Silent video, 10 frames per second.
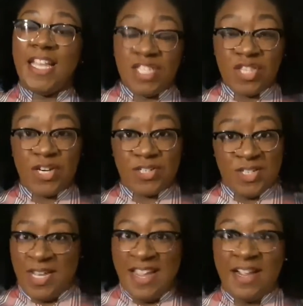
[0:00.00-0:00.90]
It's
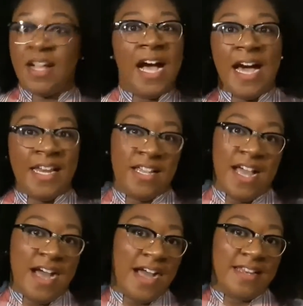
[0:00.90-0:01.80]
Thursday. I
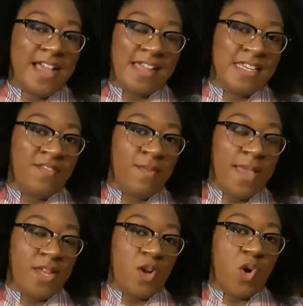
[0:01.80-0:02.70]
didn't even
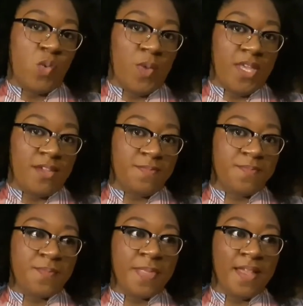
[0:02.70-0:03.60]
make it a whole week.
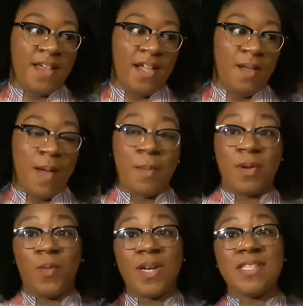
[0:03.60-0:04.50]
I'm
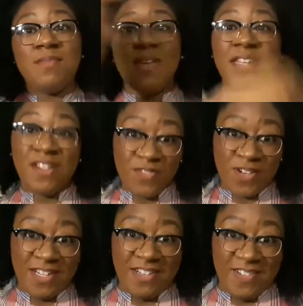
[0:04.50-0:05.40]
gonna wear something
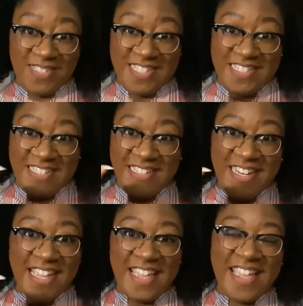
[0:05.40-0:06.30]
different on
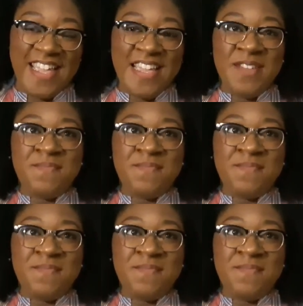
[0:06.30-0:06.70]
Sunday.